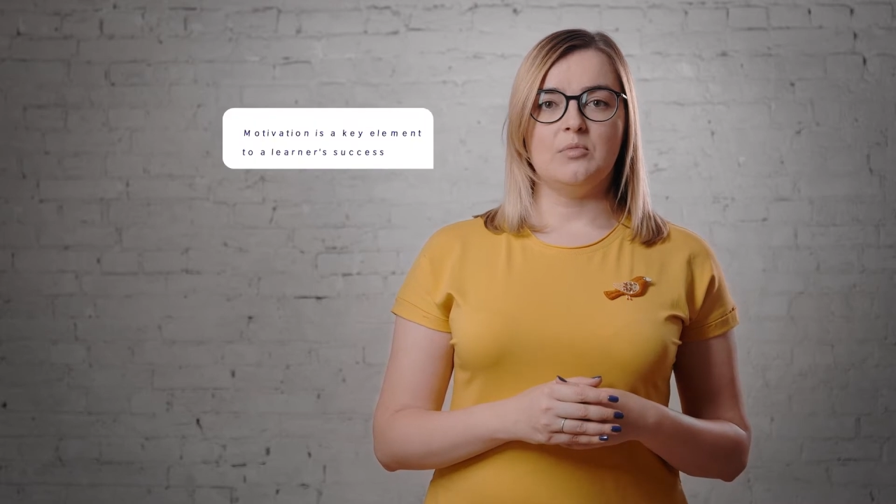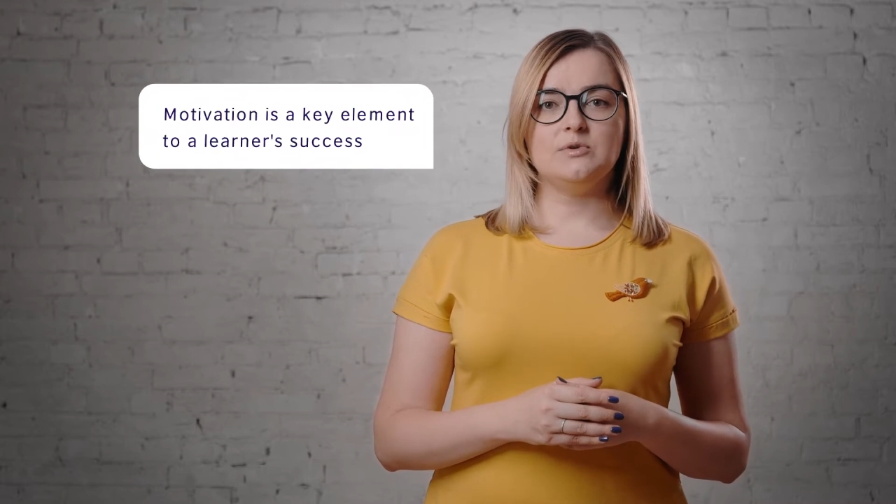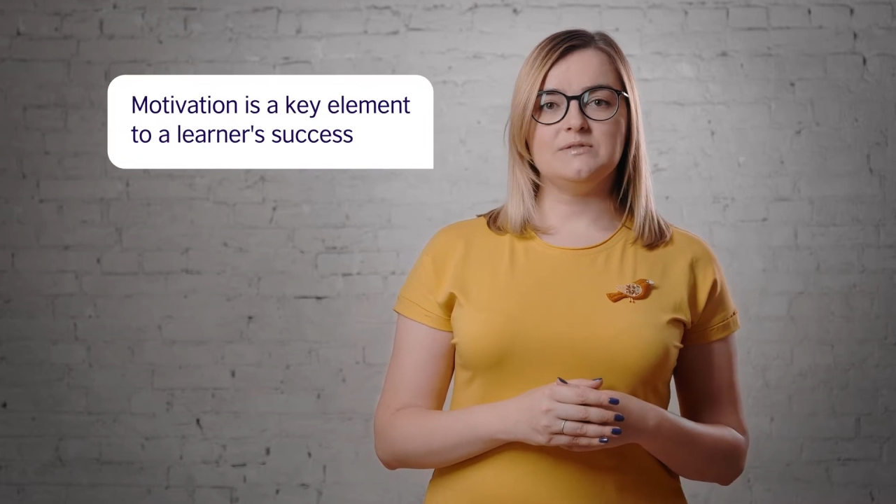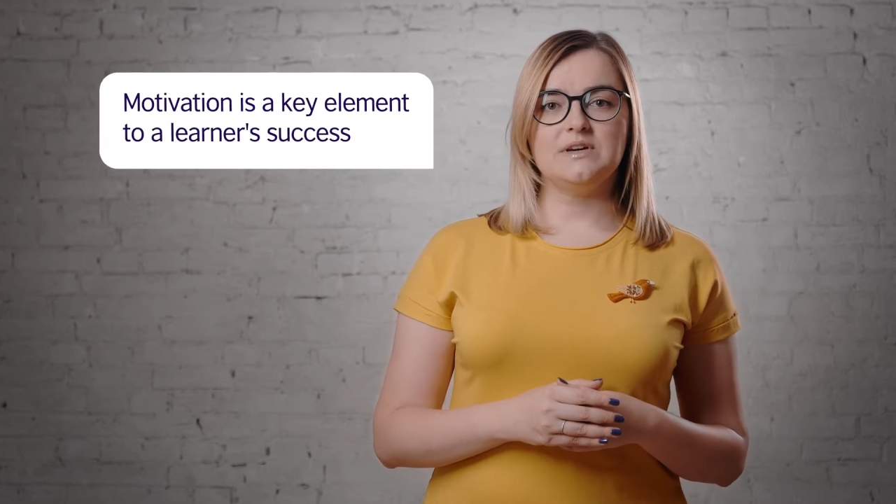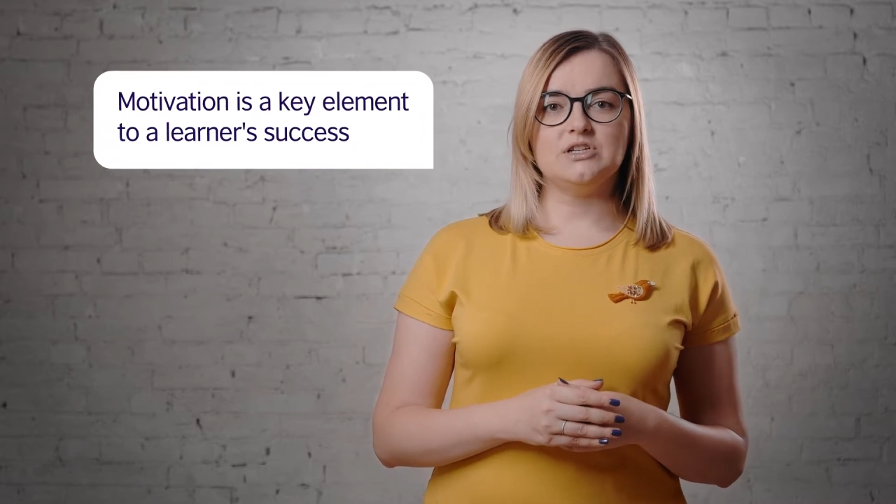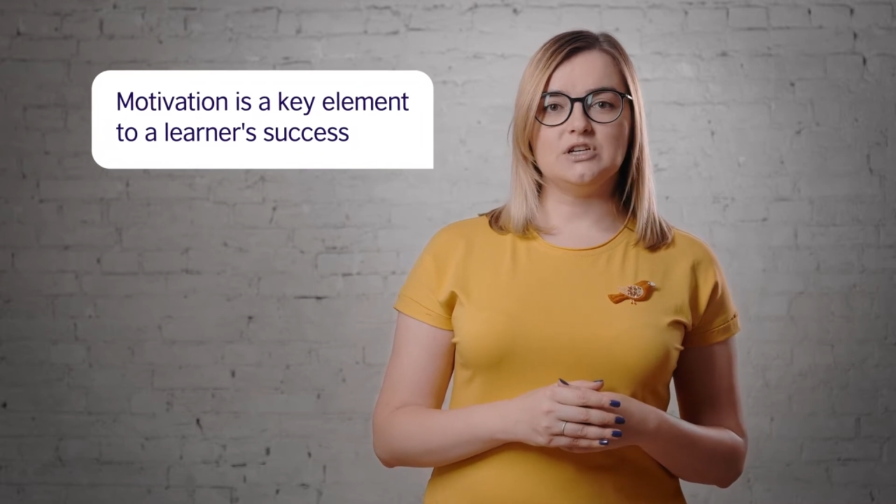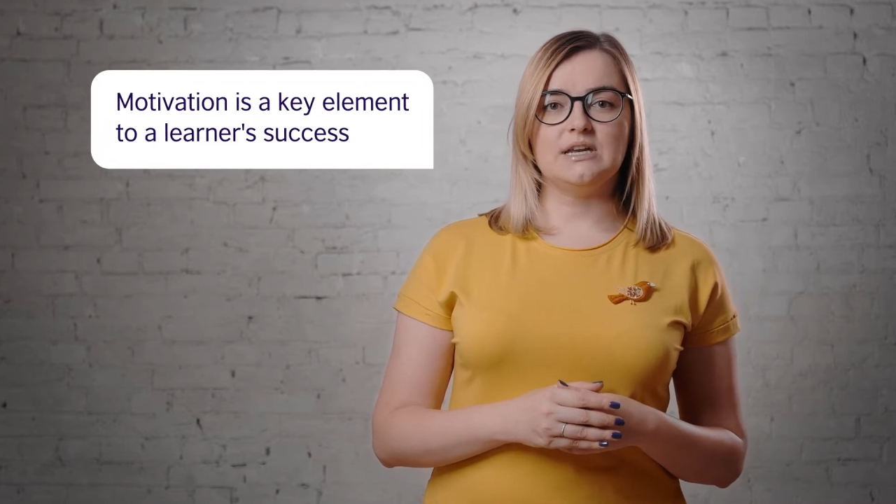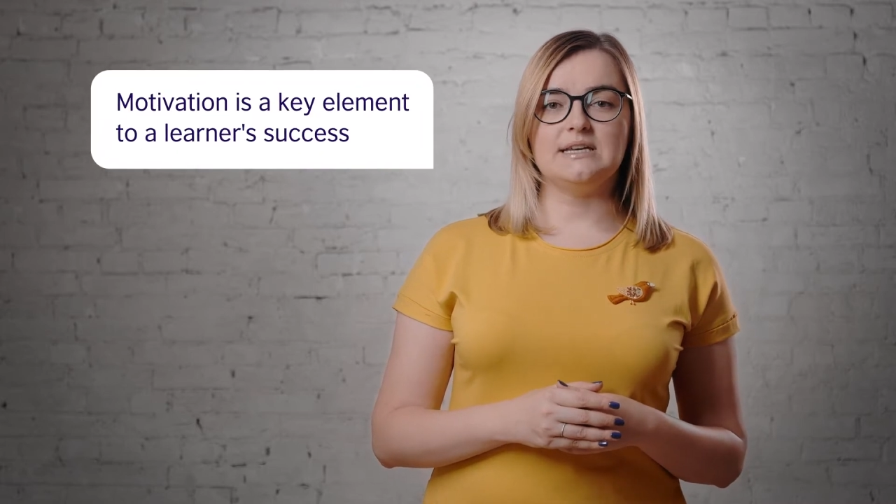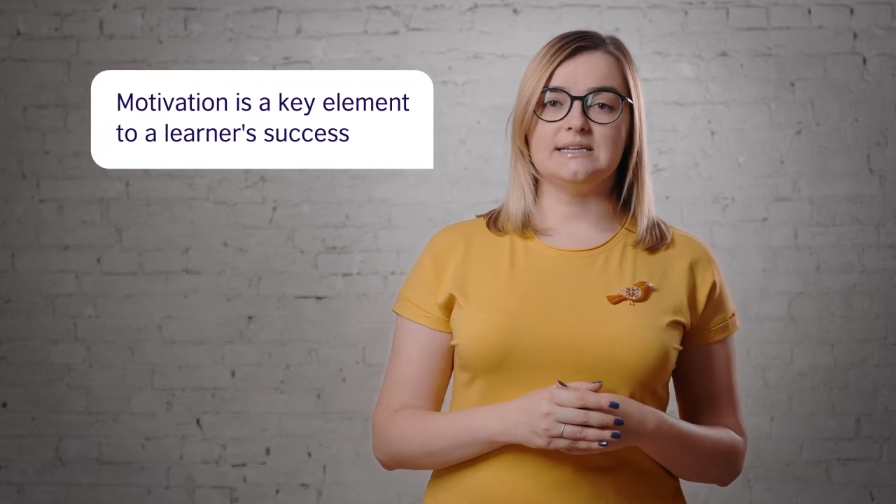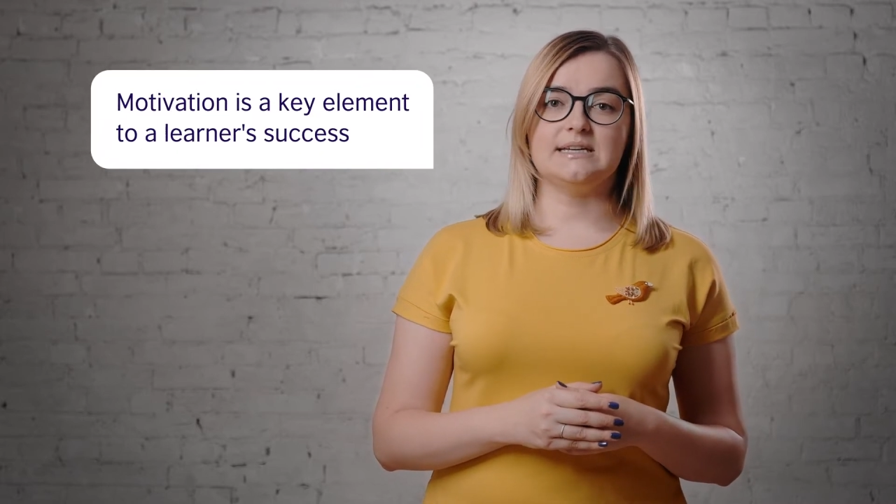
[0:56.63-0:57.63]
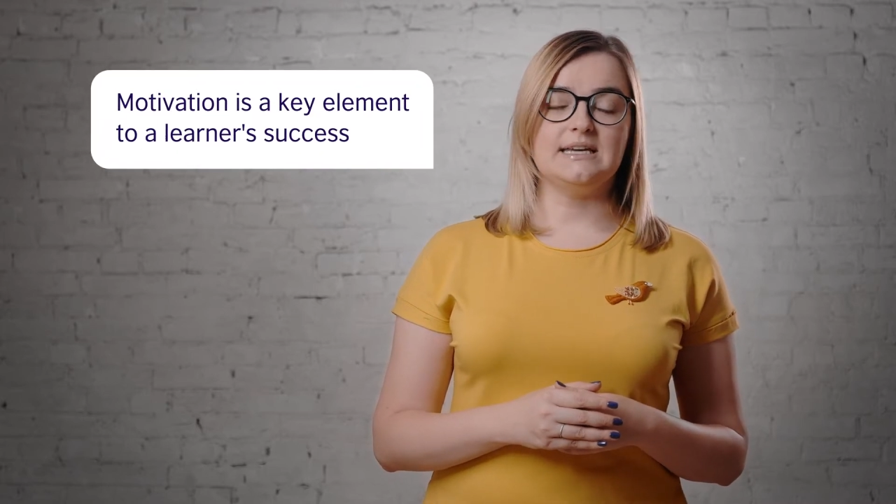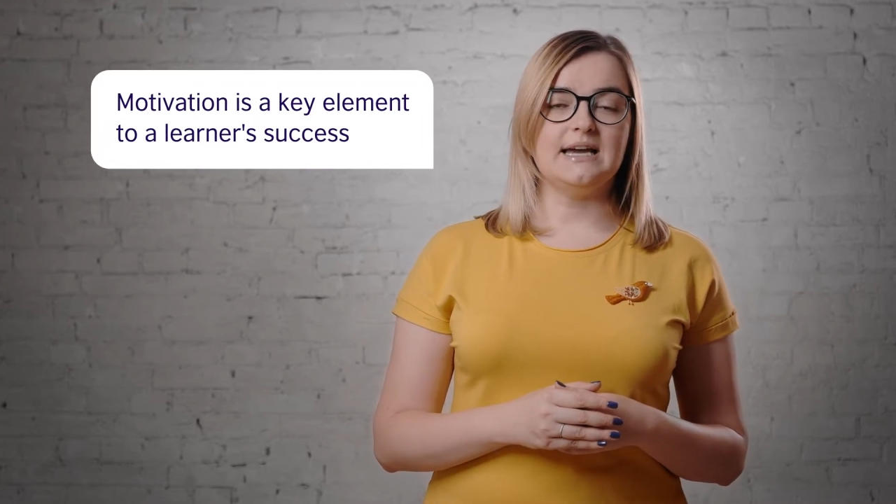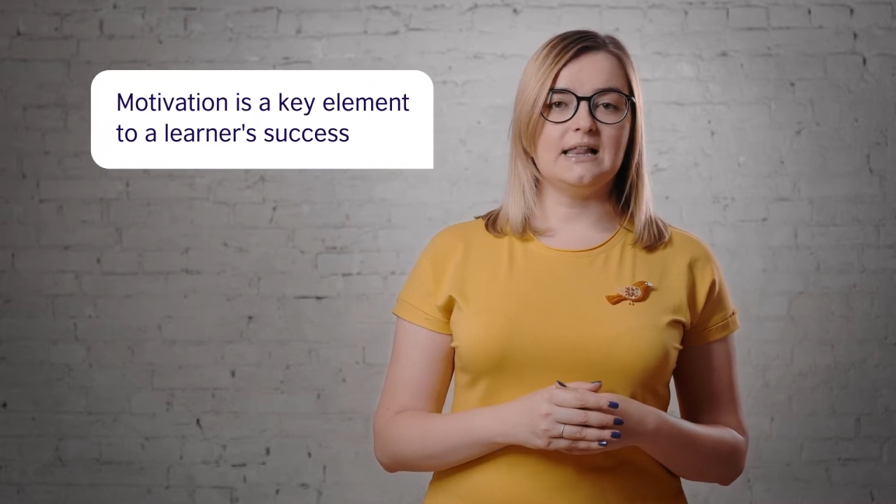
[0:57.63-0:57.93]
Motivation is a key